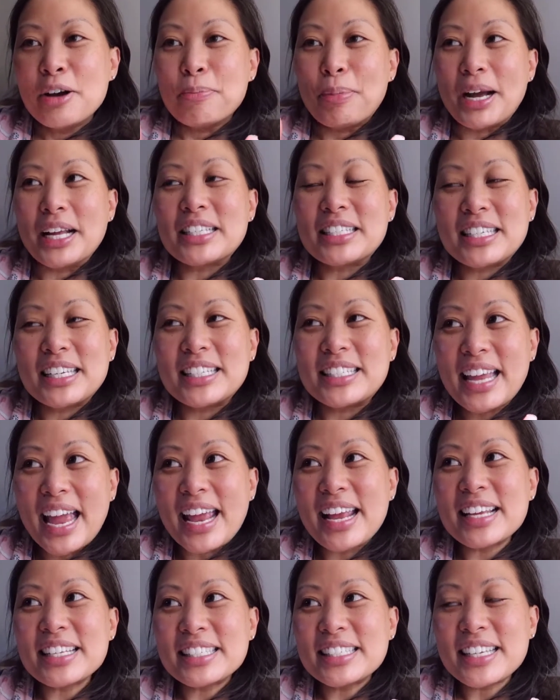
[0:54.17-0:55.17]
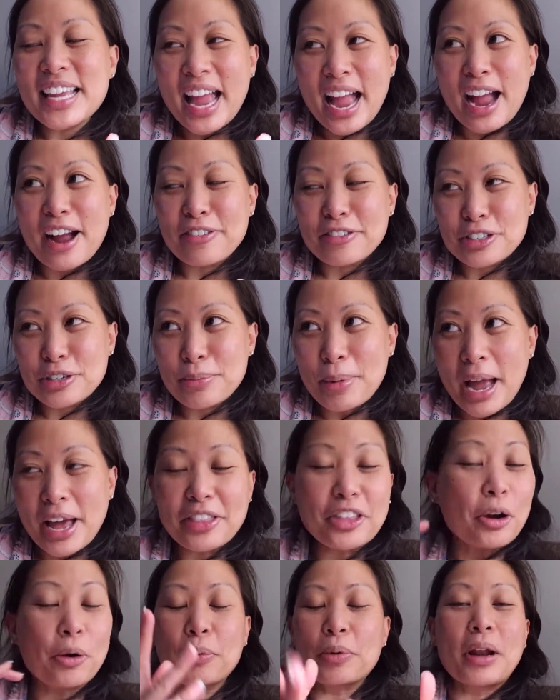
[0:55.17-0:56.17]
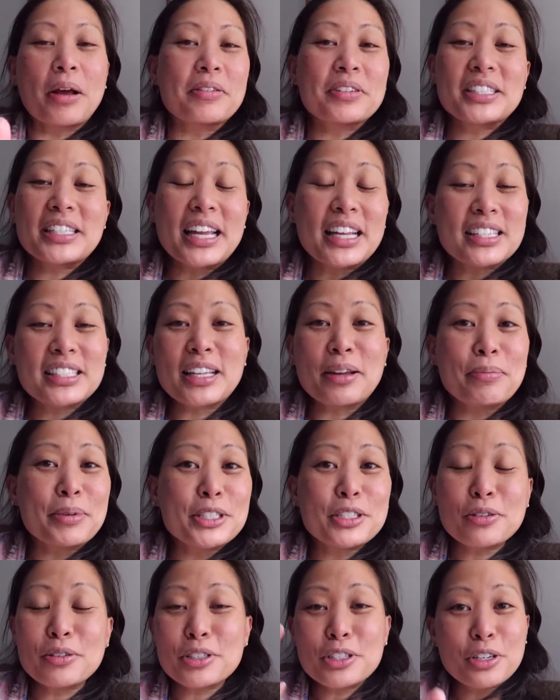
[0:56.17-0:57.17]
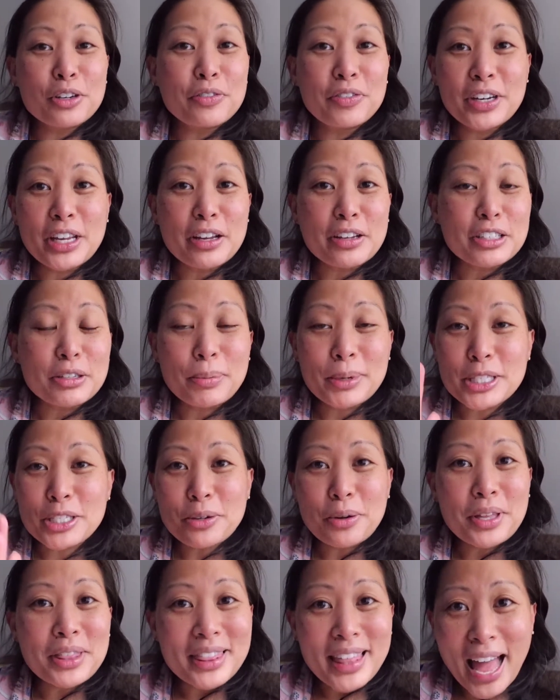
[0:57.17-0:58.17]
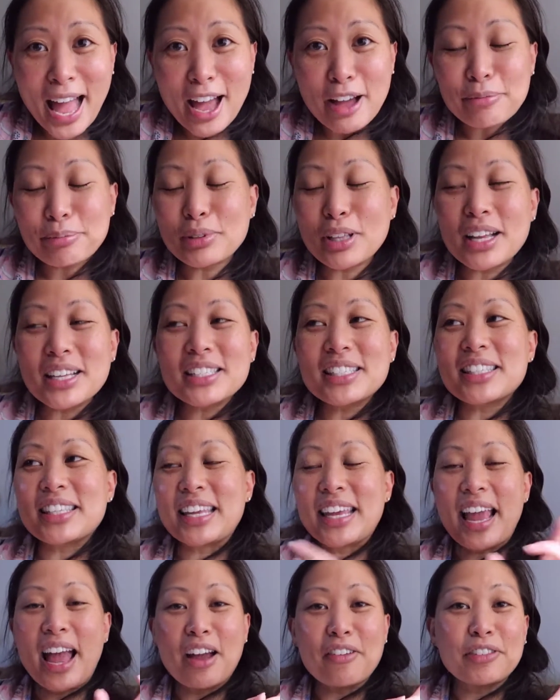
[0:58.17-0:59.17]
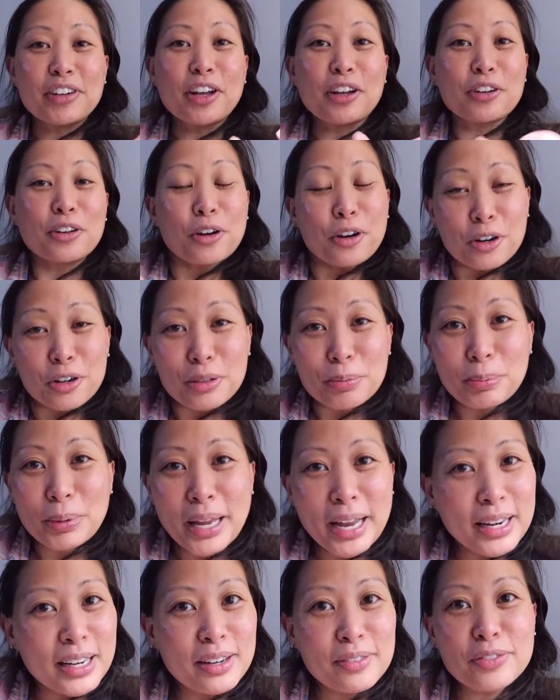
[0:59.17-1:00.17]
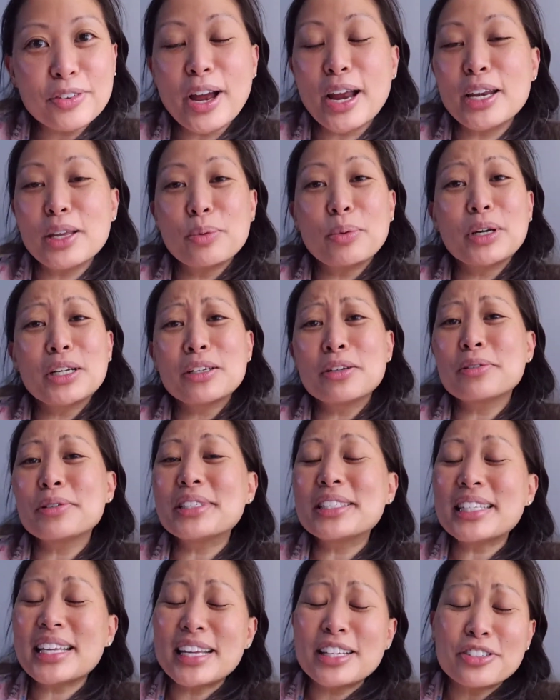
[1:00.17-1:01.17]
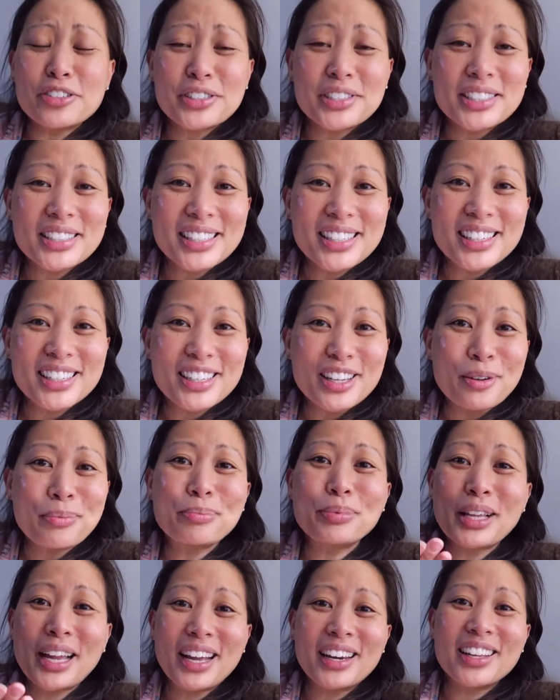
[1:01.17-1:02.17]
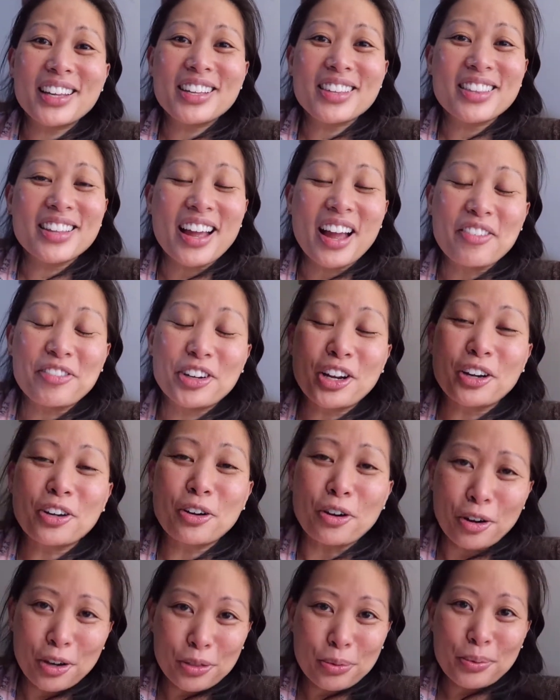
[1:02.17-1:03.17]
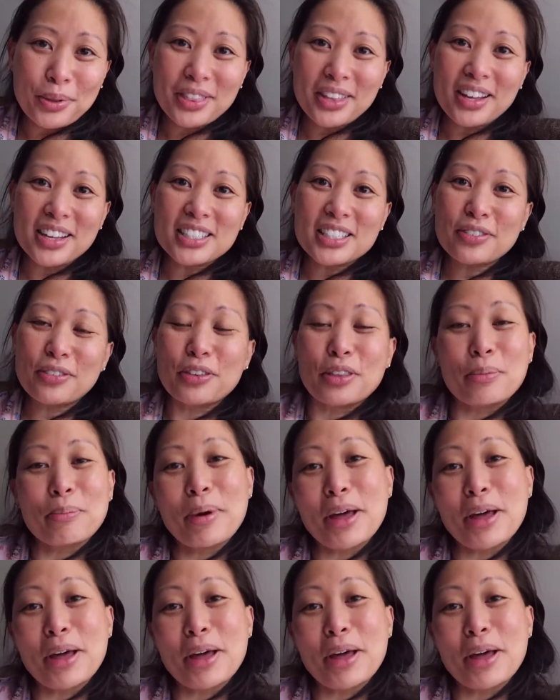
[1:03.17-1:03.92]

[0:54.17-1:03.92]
But today is the aftermath. Oh, what I was saying is I've been doing two videos. I've been doing that plus the Heaven on Earth planning for anyone who is interested in planning the Heaven on Earth with us for the